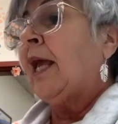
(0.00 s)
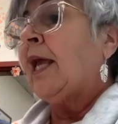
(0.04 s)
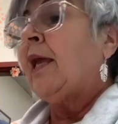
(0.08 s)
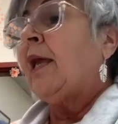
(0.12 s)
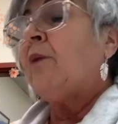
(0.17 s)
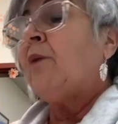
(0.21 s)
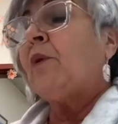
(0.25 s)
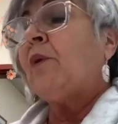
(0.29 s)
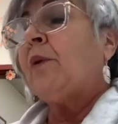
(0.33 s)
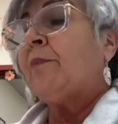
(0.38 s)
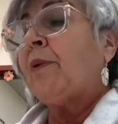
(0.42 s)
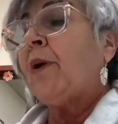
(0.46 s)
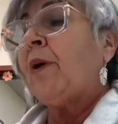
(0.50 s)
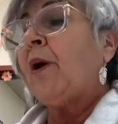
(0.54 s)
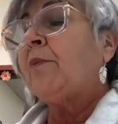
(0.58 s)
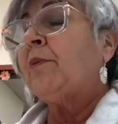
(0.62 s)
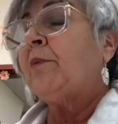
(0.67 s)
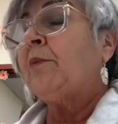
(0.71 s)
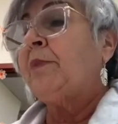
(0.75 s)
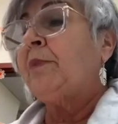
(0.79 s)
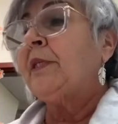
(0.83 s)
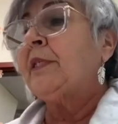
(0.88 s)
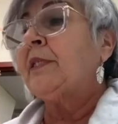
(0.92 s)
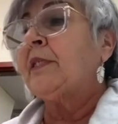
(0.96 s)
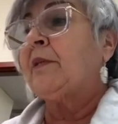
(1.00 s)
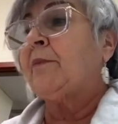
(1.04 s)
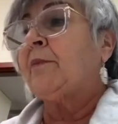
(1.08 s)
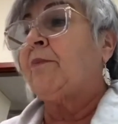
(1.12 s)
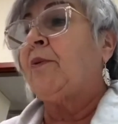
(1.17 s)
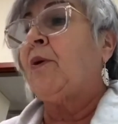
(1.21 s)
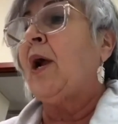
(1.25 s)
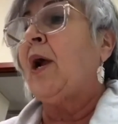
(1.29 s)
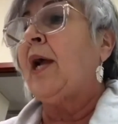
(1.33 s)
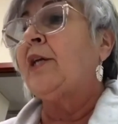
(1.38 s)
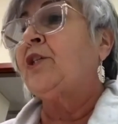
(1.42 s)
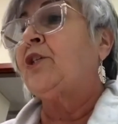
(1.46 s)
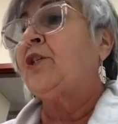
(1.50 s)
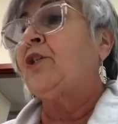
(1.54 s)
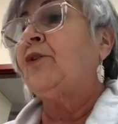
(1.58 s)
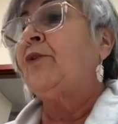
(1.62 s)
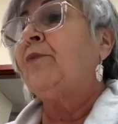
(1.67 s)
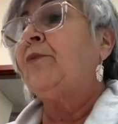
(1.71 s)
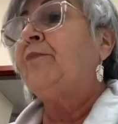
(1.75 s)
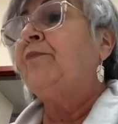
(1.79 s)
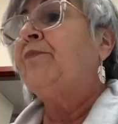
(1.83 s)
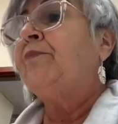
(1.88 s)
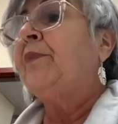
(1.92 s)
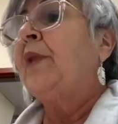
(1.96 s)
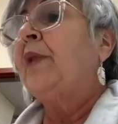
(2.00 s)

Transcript: It would probably surprise you.